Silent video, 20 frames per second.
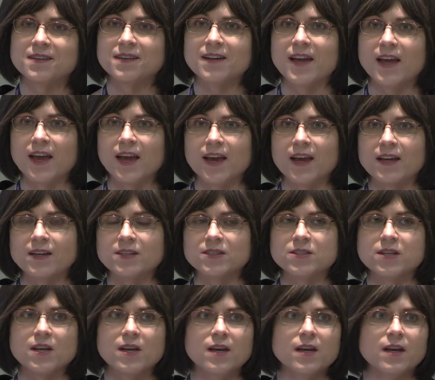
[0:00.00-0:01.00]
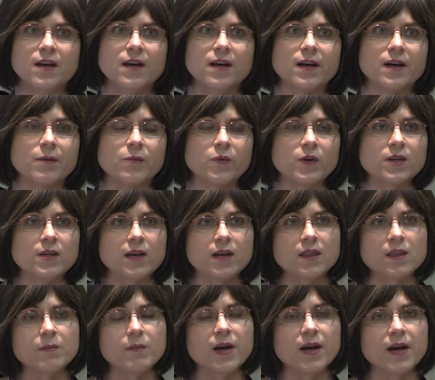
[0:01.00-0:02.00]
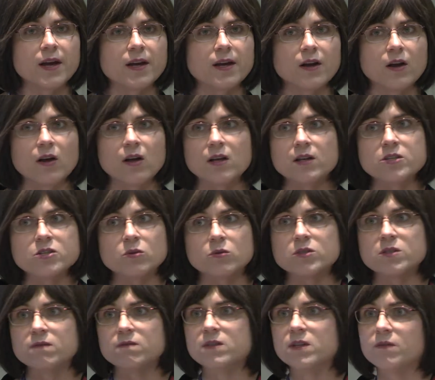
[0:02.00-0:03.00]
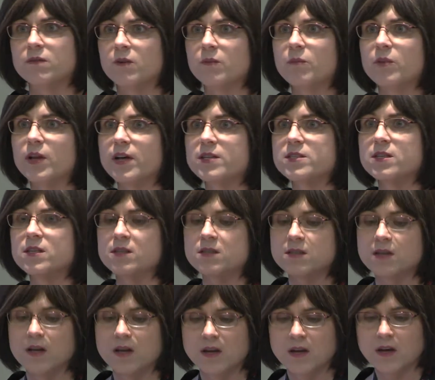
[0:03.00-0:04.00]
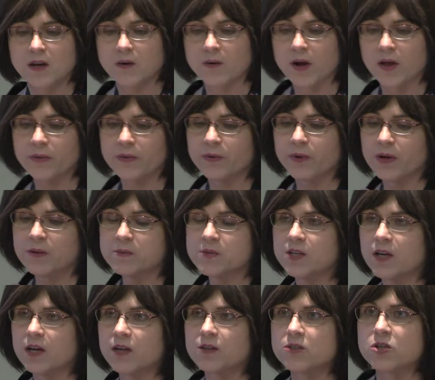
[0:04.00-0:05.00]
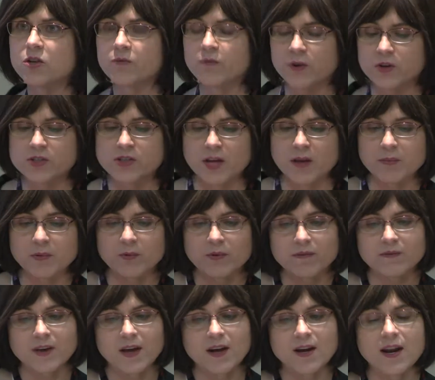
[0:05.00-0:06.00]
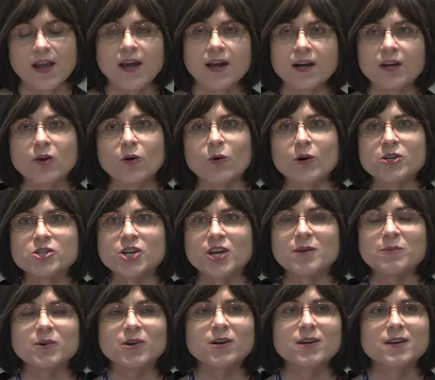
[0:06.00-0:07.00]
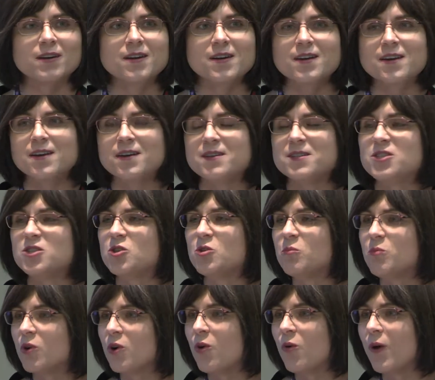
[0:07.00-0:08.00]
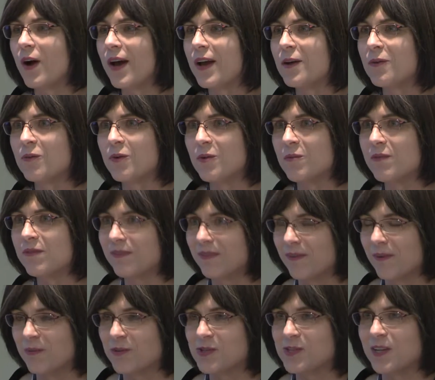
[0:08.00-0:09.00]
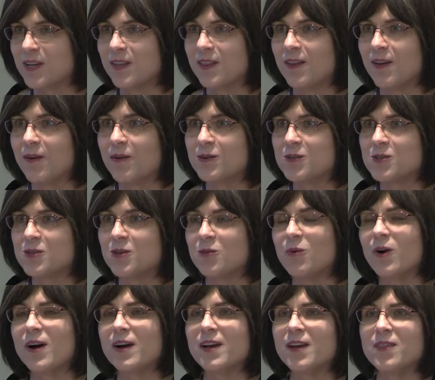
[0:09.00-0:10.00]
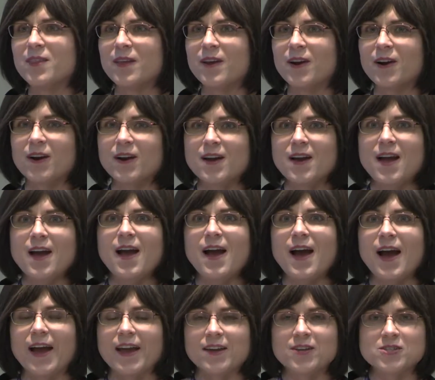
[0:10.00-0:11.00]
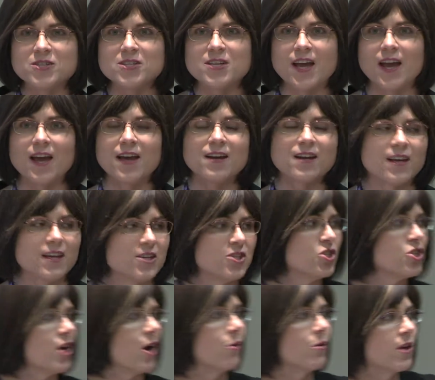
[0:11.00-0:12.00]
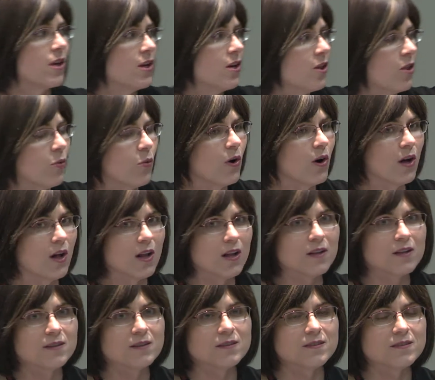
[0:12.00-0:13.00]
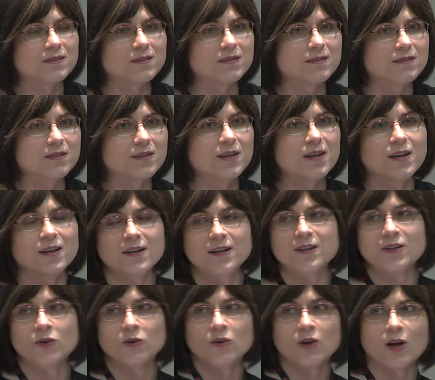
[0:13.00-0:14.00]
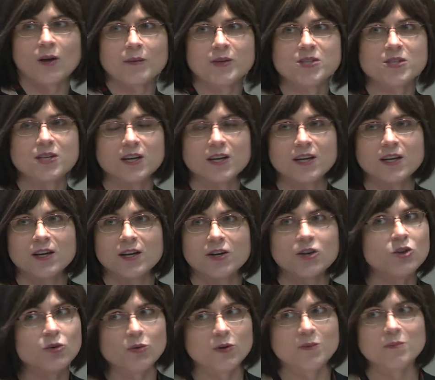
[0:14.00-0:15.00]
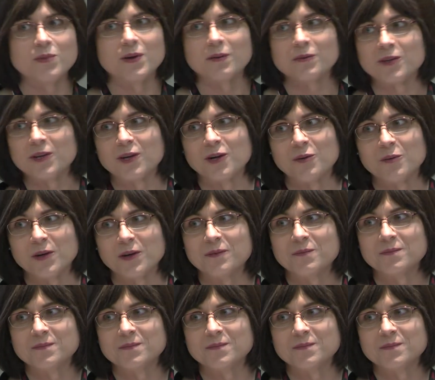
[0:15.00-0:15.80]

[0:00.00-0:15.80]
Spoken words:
And we take them on all sorts of different places around 3M Center. So for example, we've got an anechoic chamber, super quiet room if you've ever seen those. You walk in there, I could stand and shout into the wall. You could all be sitting here, you wouldn't be able to hear me.